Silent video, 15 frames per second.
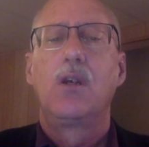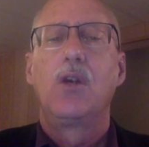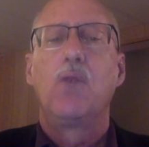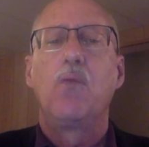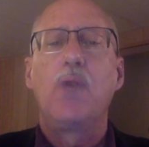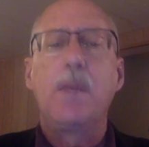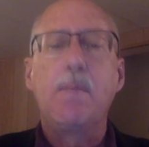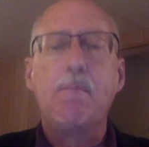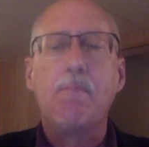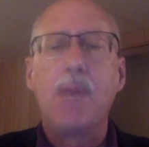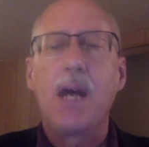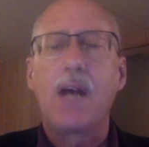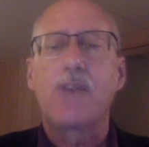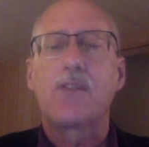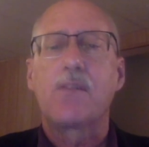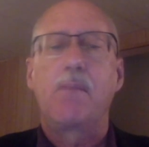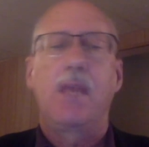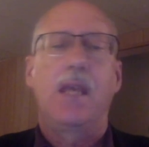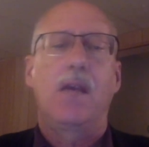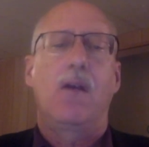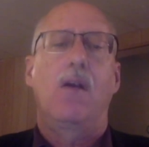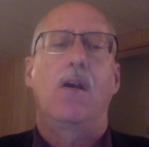we must
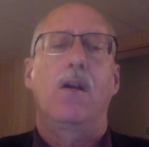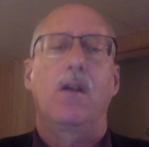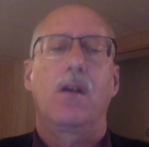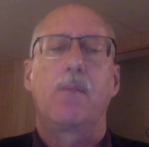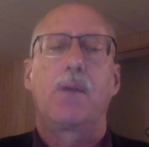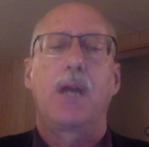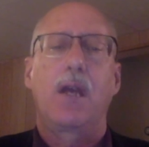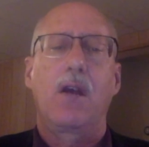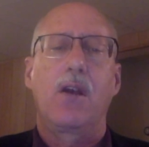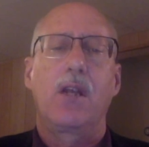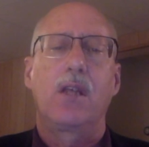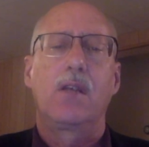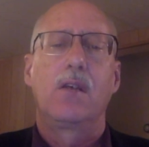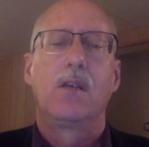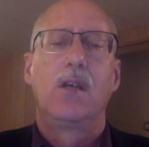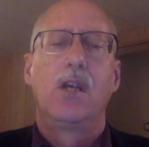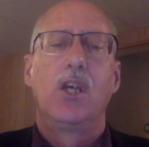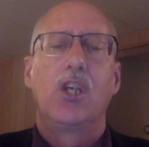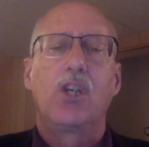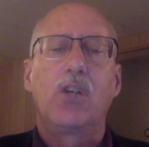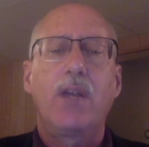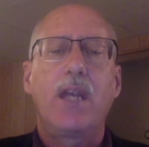make art a priority.
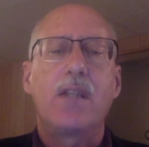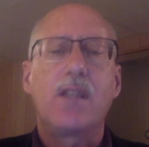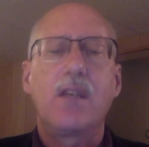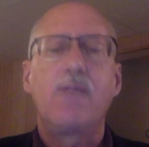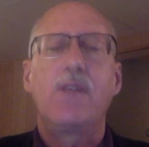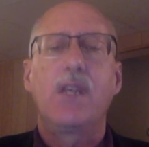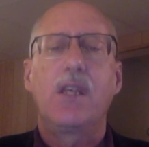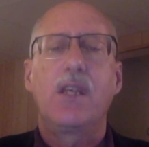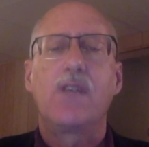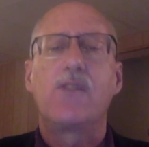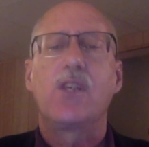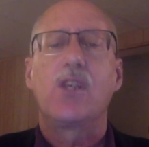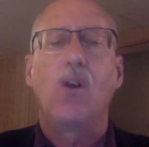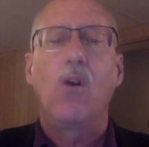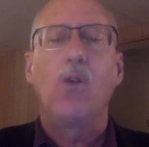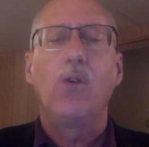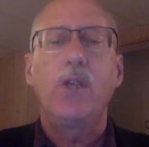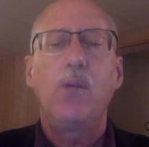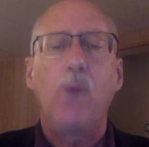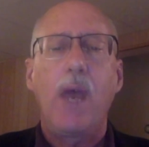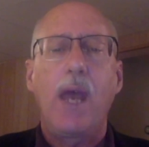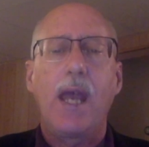Creativity is the only
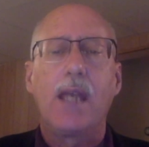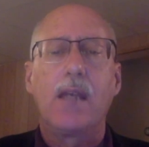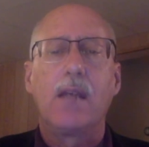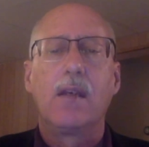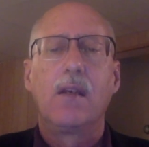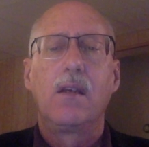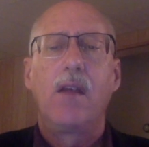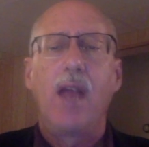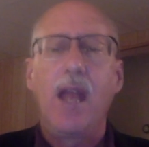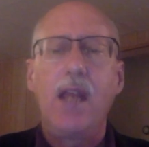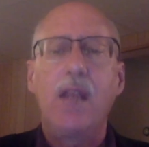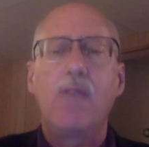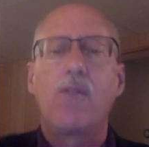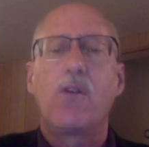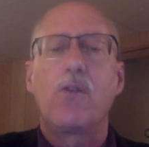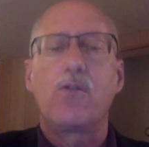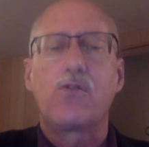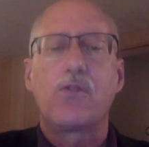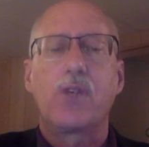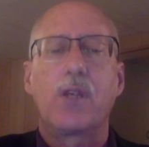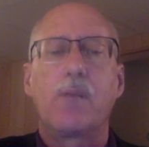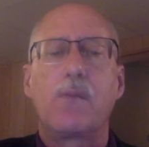way any of those
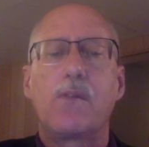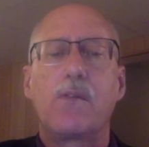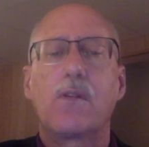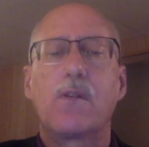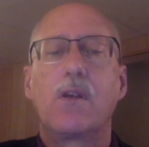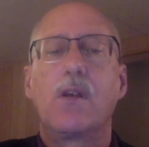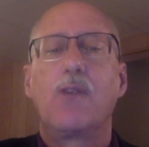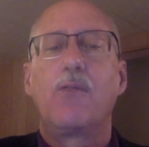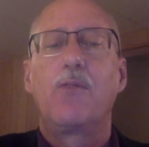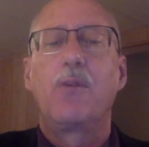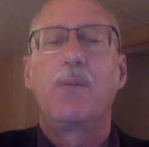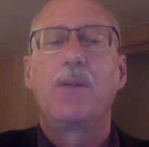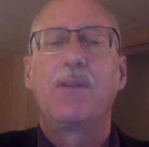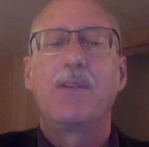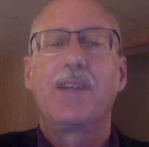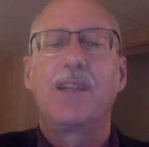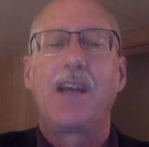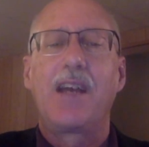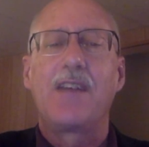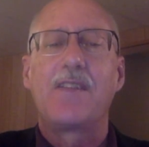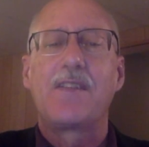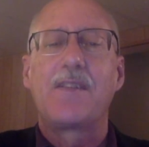dreams will be
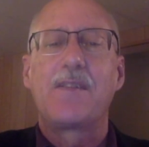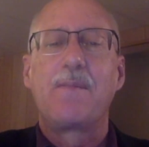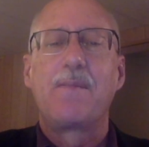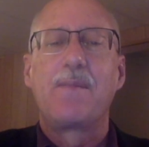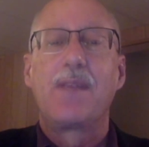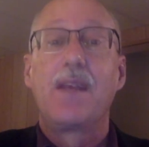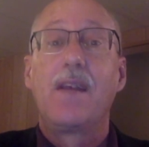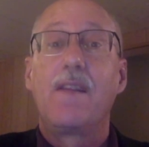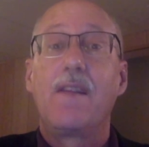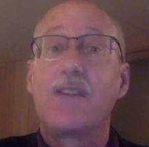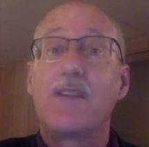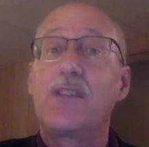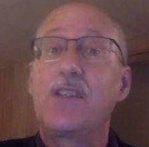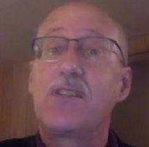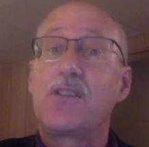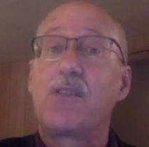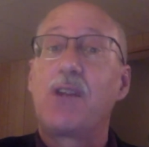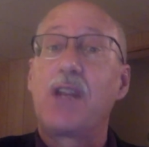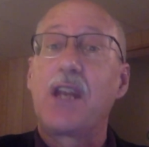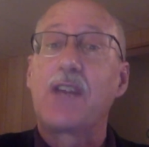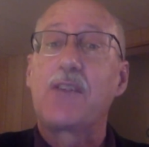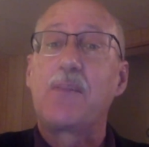realized. This leads to our
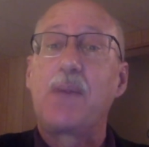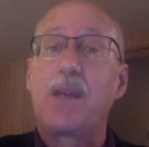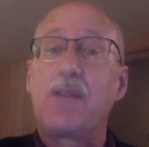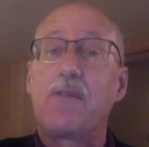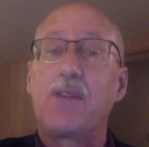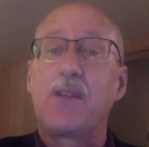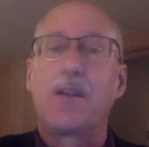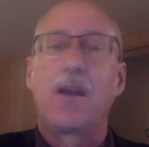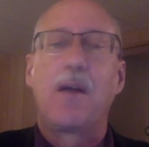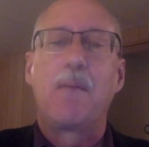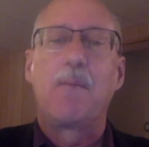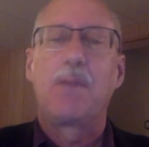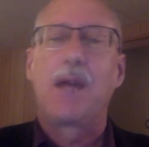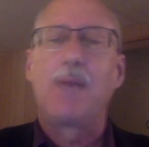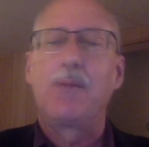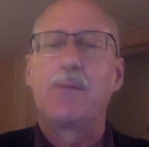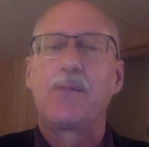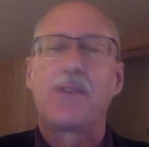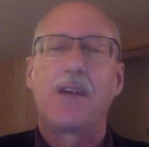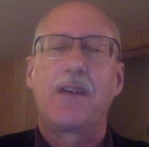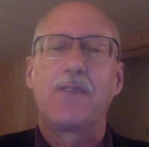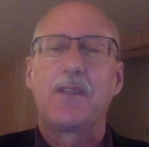next benefit, problem
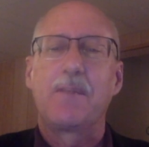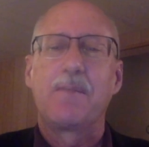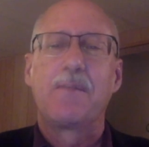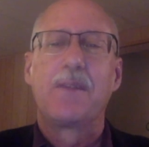solving.